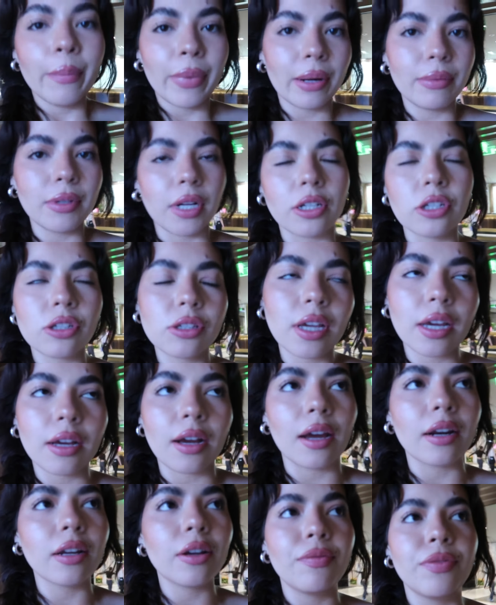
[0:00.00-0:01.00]
but I just get
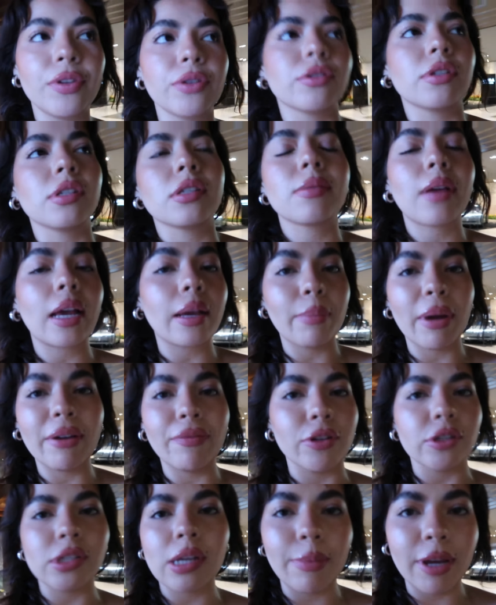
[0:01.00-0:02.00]
kind of confused because it's like my
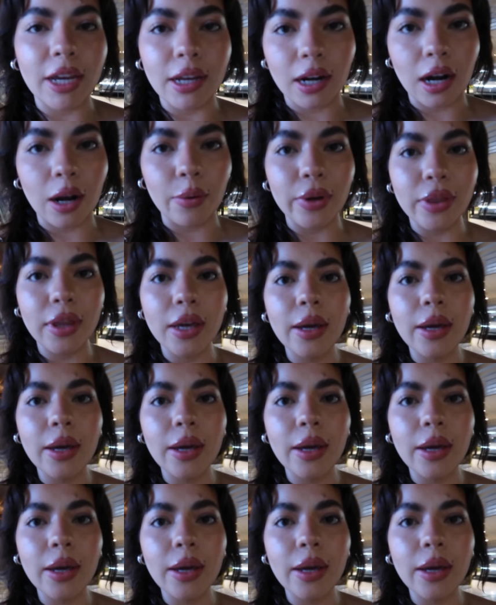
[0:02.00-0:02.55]
first time hanging out with